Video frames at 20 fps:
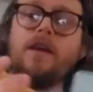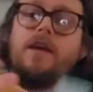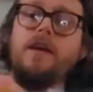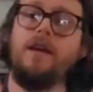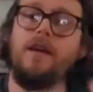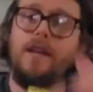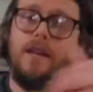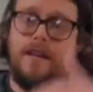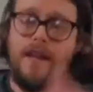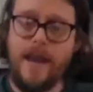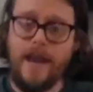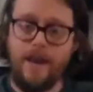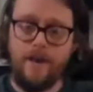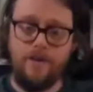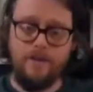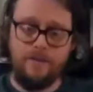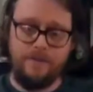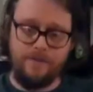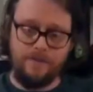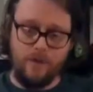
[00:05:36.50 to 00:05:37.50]

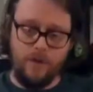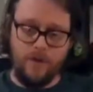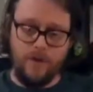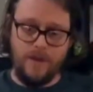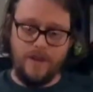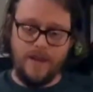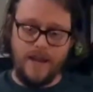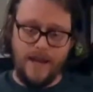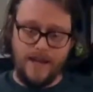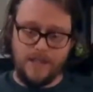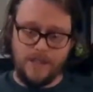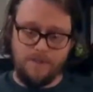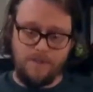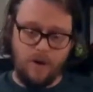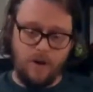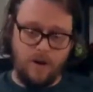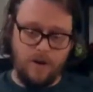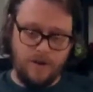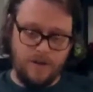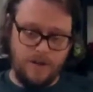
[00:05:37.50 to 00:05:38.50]
Now, for the next
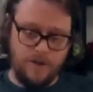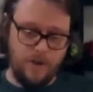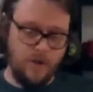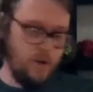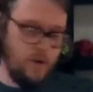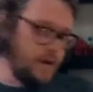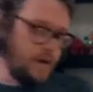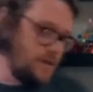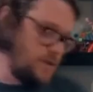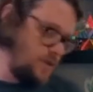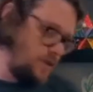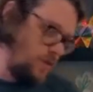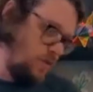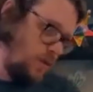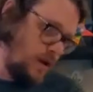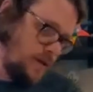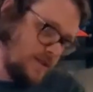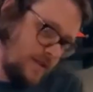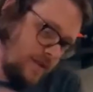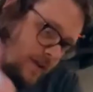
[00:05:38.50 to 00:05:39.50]
part, you're going to
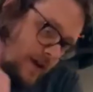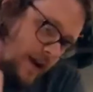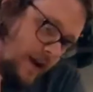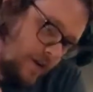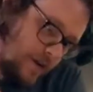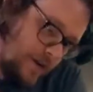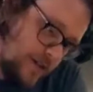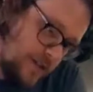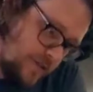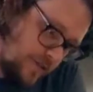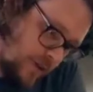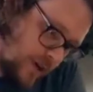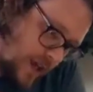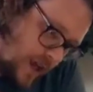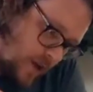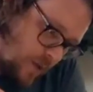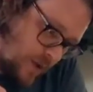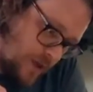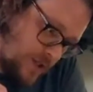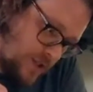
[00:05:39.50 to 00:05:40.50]
want to, and I always
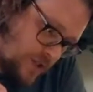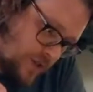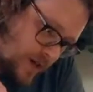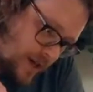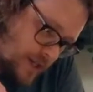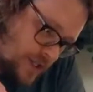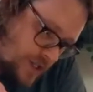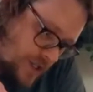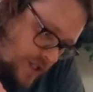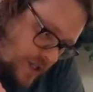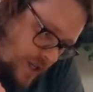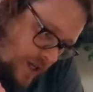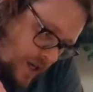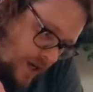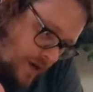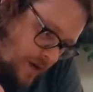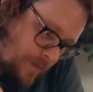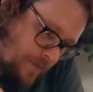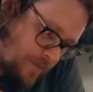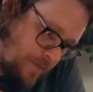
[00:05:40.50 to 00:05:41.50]
forget which direction to
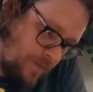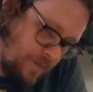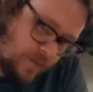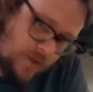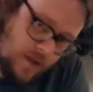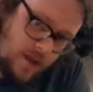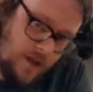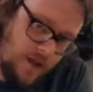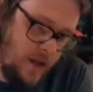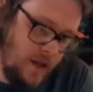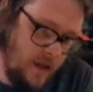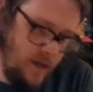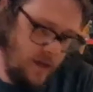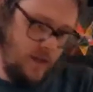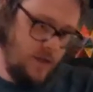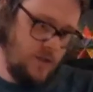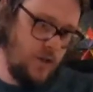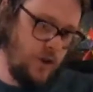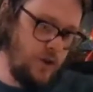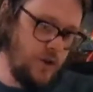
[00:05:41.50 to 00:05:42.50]
go.
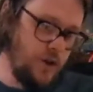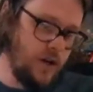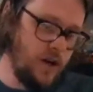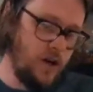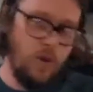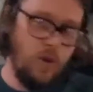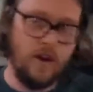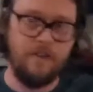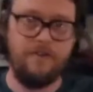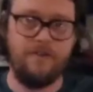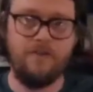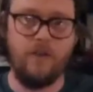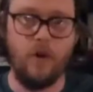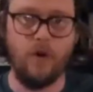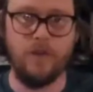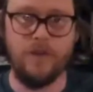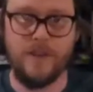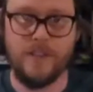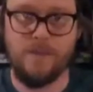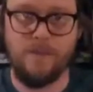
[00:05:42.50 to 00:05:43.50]
So you're gonna wanna
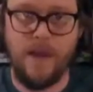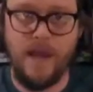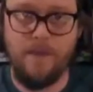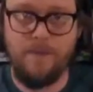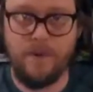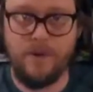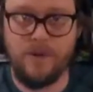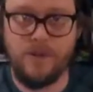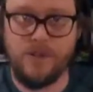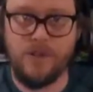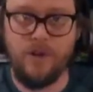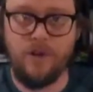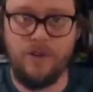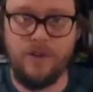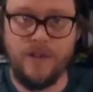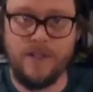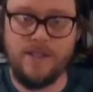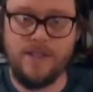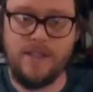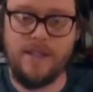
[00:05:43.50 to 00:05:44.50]
fold this paper. So you
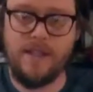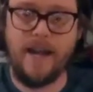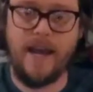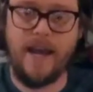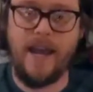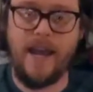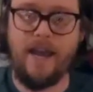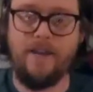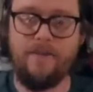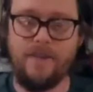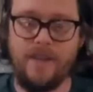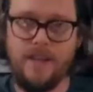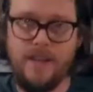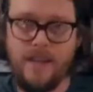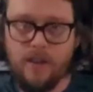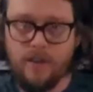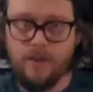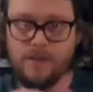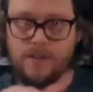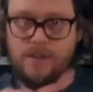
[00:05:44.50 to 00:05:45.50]
can see that I have the
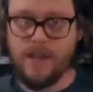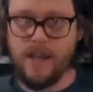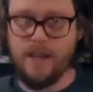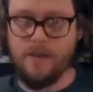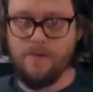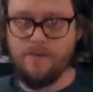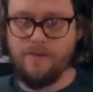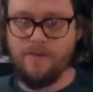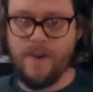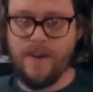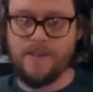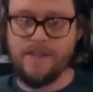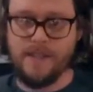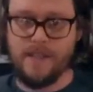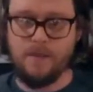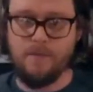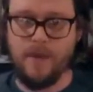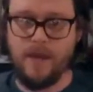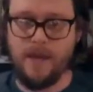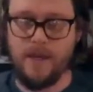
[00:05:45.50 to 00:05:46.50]
yellow side
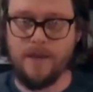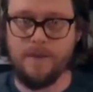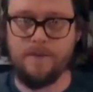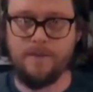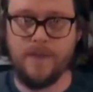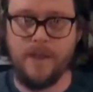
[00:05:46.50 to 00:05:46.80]
facing me.